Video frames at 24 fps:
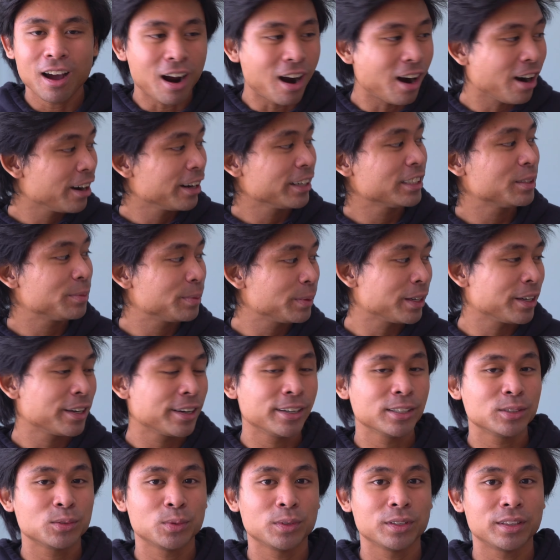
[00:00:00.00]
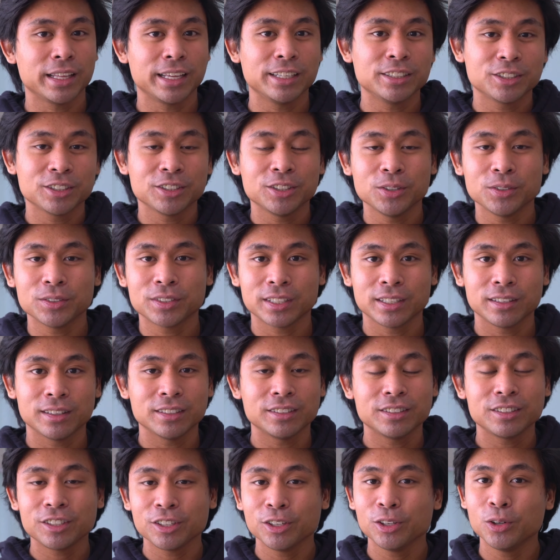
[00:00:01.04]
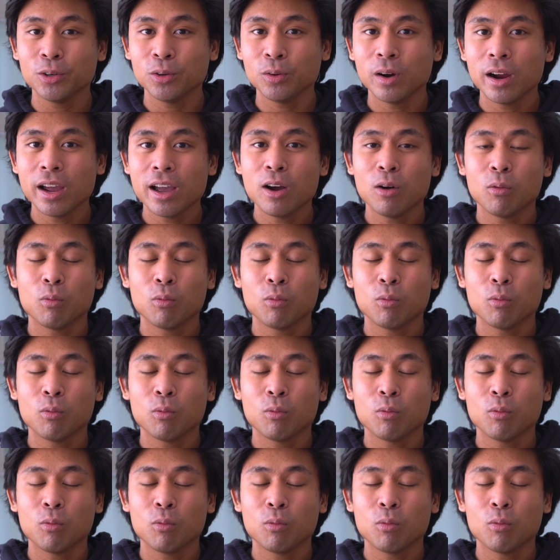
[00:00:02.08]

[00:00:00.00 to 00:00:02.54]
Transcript: our experience with introducing the two,